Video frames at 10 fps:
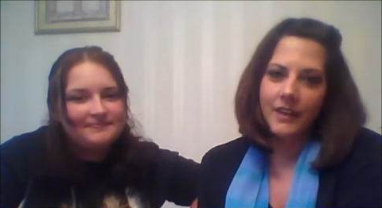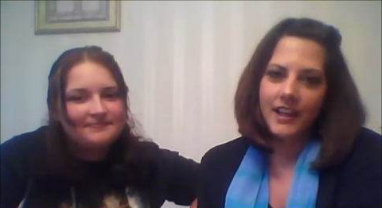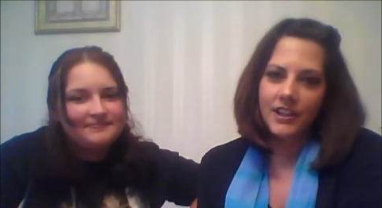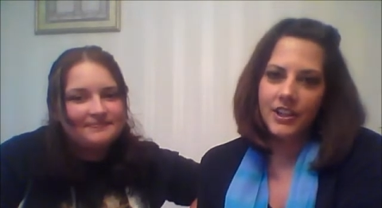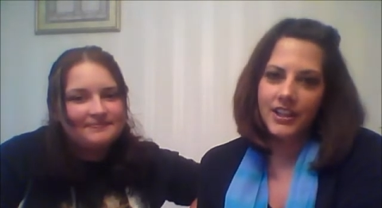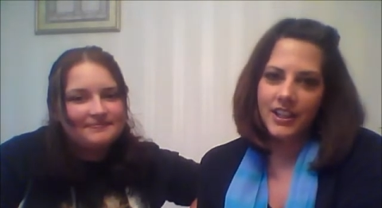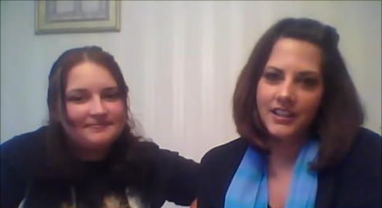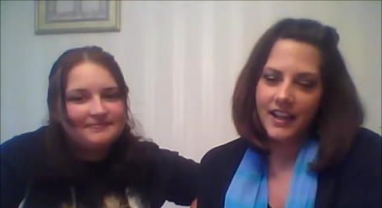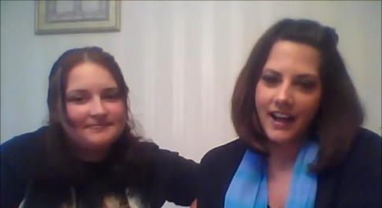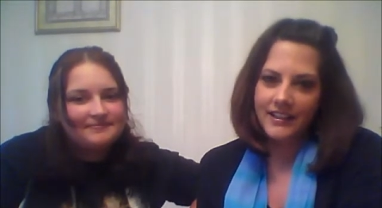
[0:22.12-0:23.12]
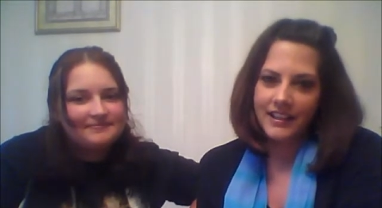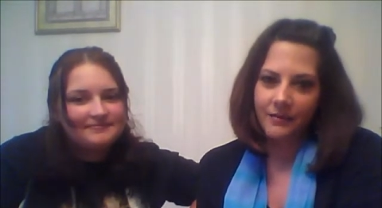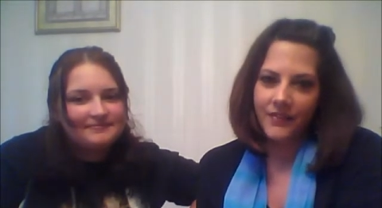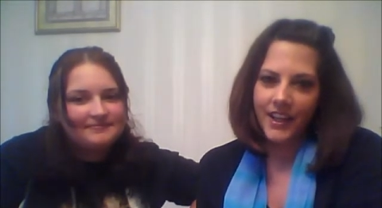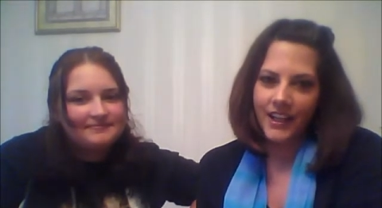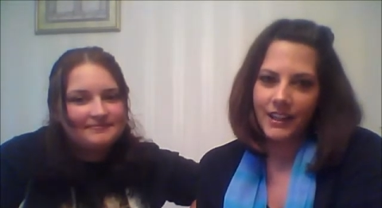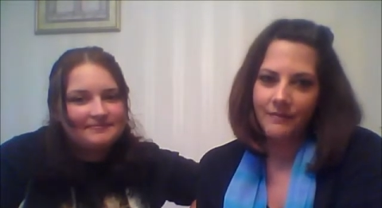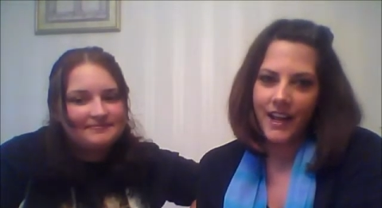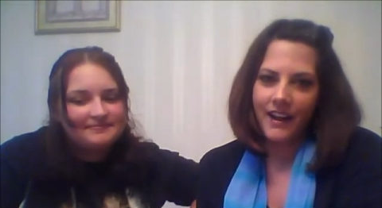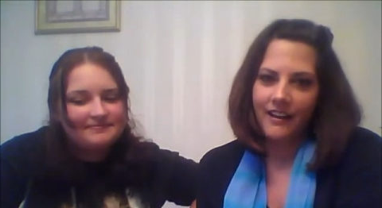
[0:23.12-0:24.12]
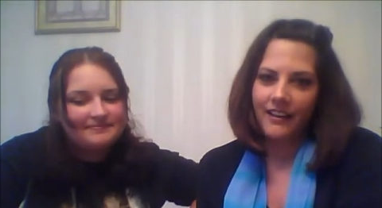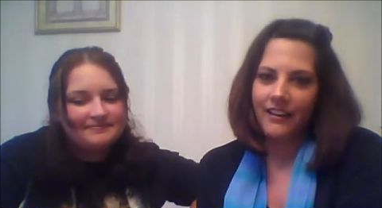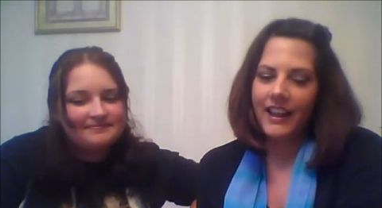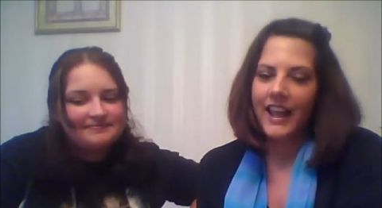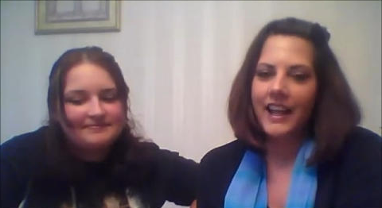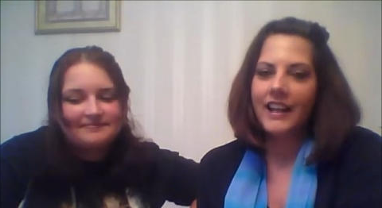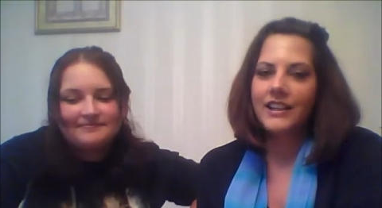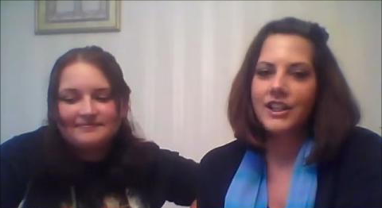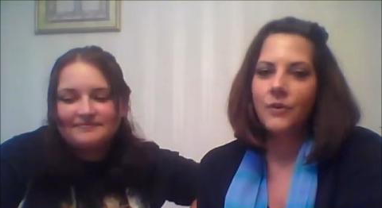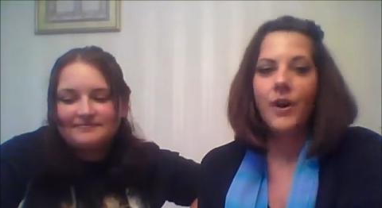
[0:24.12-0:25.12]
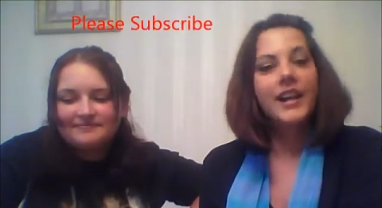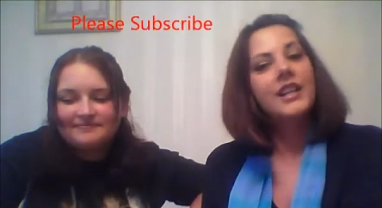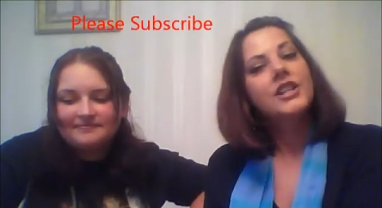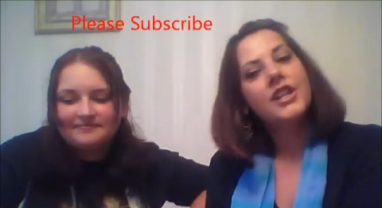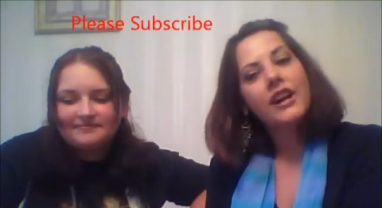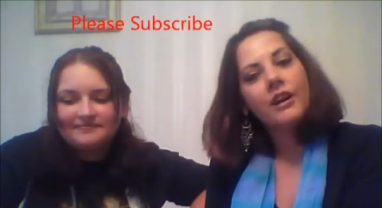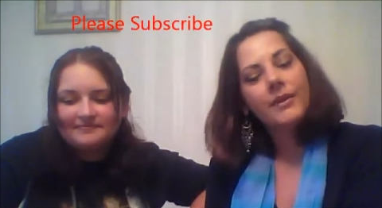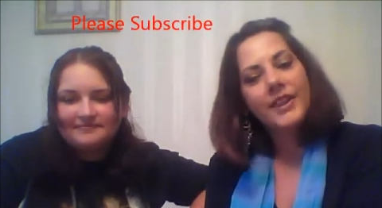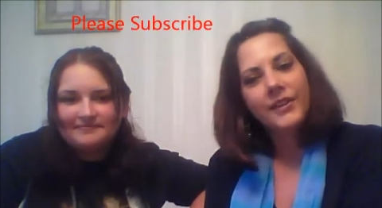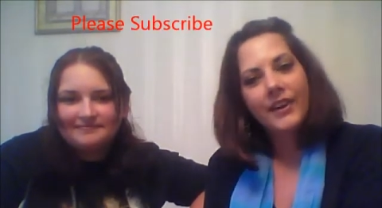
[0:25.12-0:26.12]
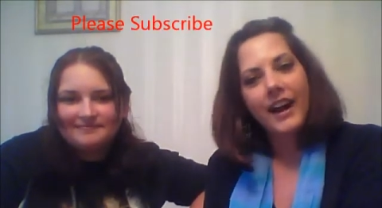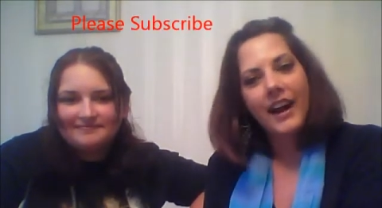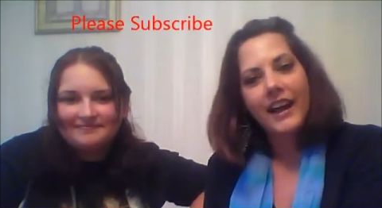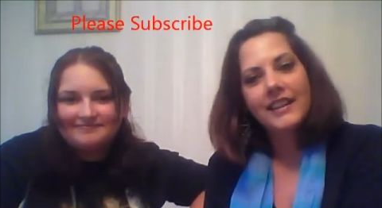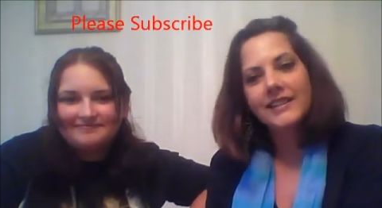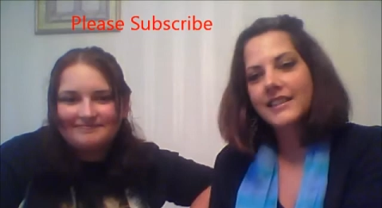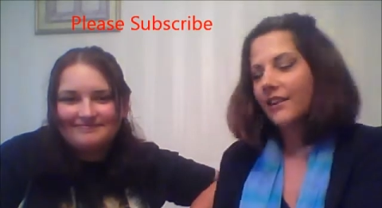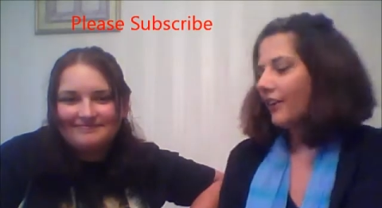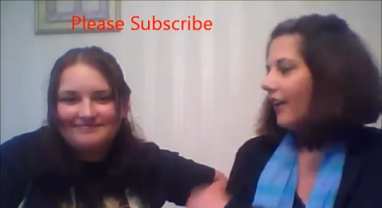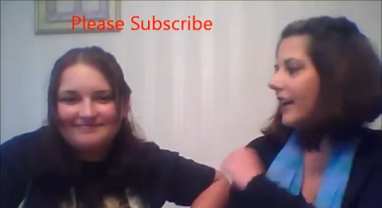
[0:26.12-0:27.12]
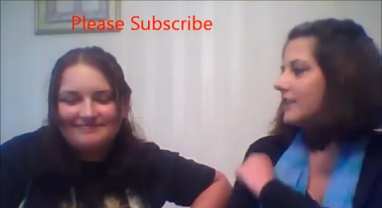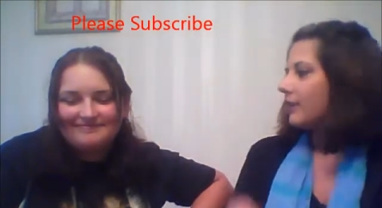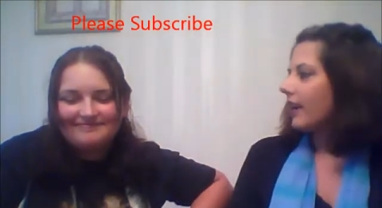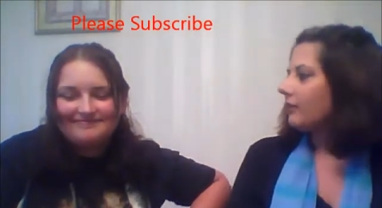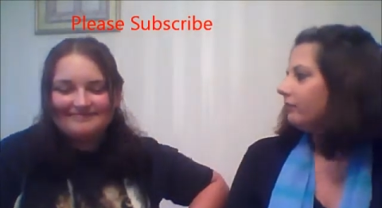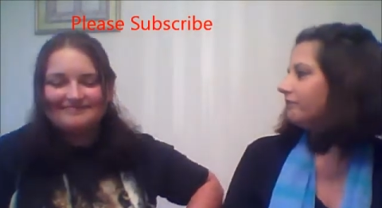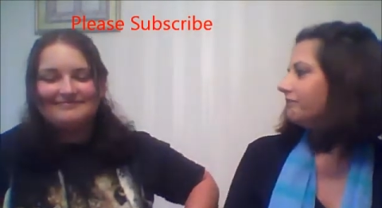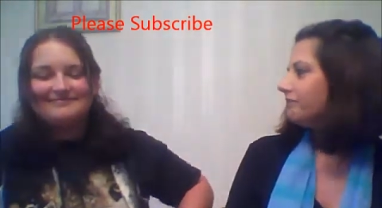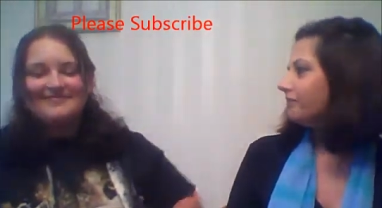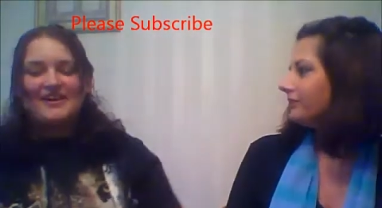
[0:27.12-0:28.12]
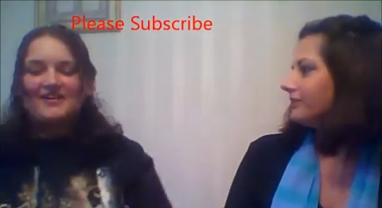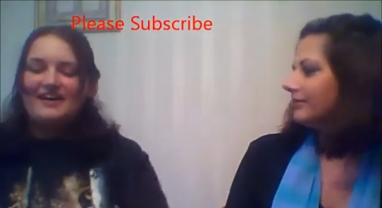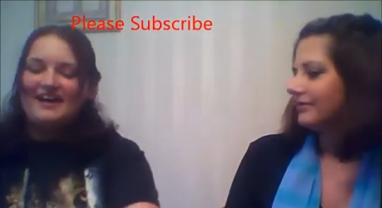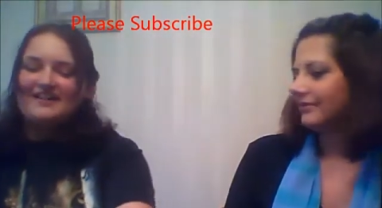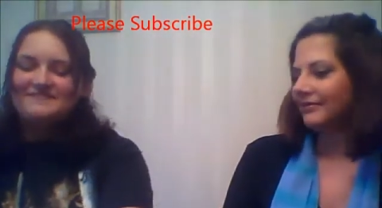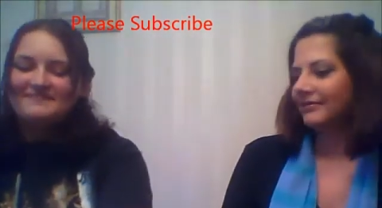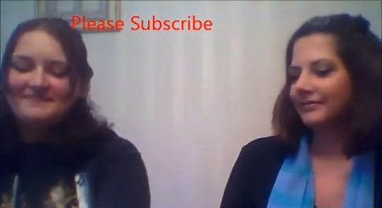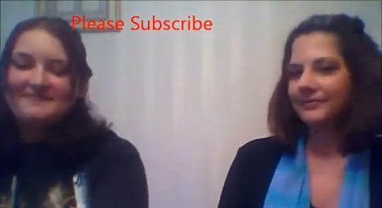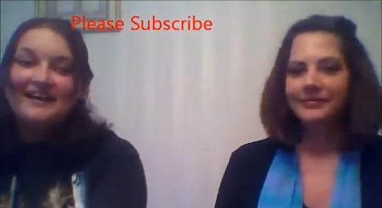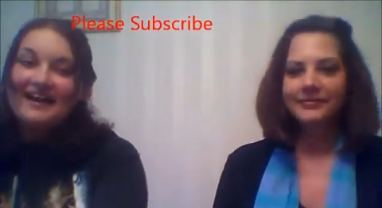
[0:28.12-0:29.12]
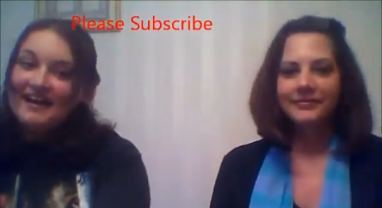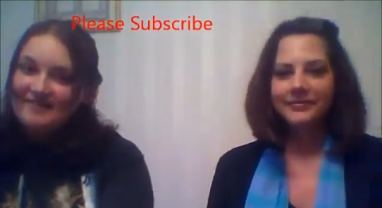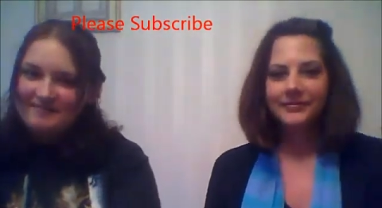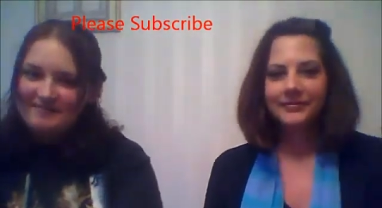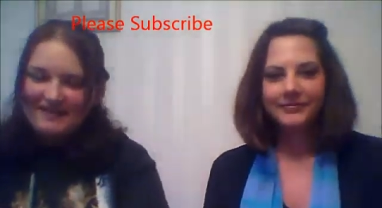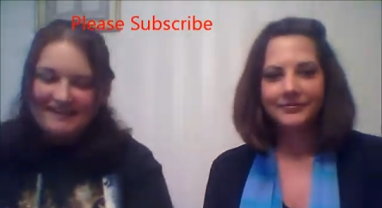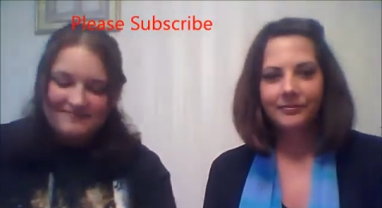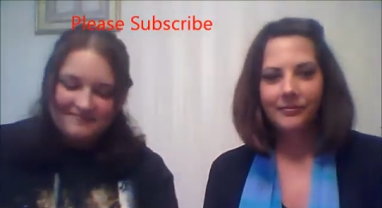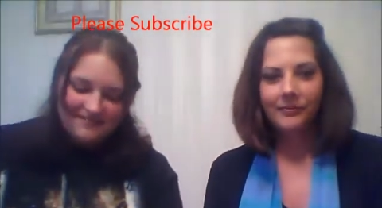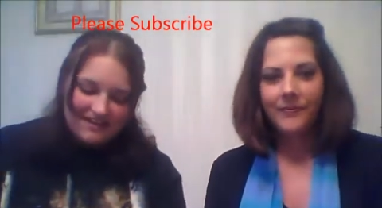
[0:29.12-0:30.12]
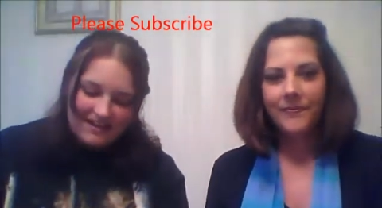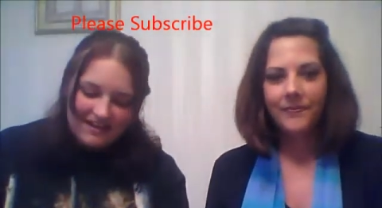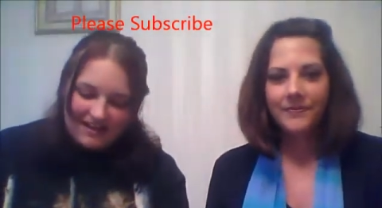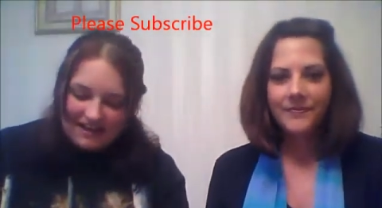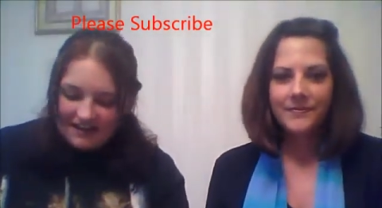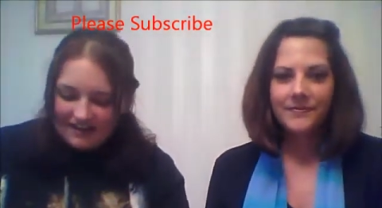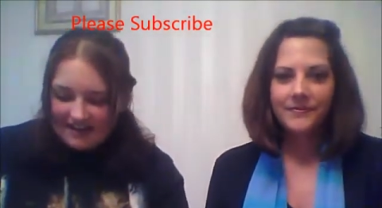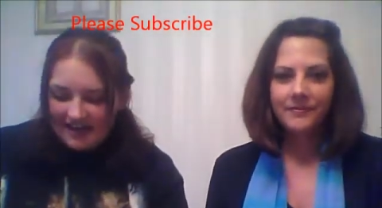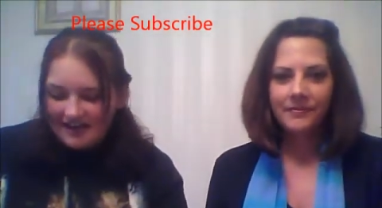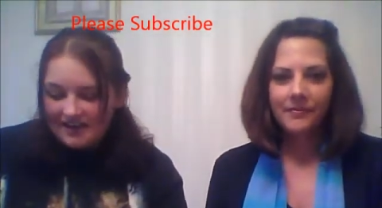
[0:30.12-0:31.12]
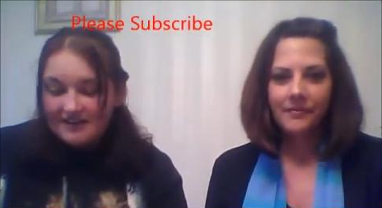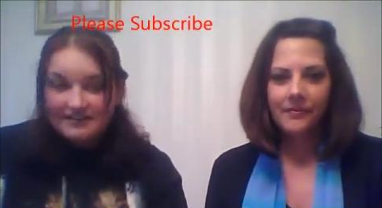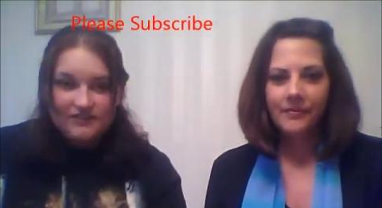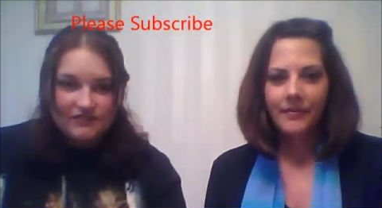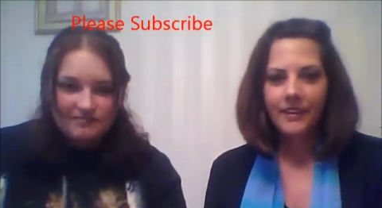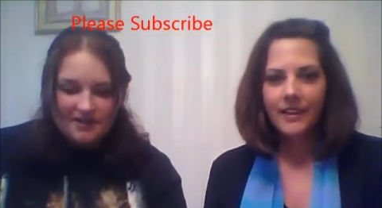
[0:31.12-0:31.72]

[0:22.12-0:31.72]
Speaker 1: because she just got something in the mail and she wanted to share it with you guys. So go ahead, sweetie.
Speaker 2: Okay. Hi everybody. Okay, I got this from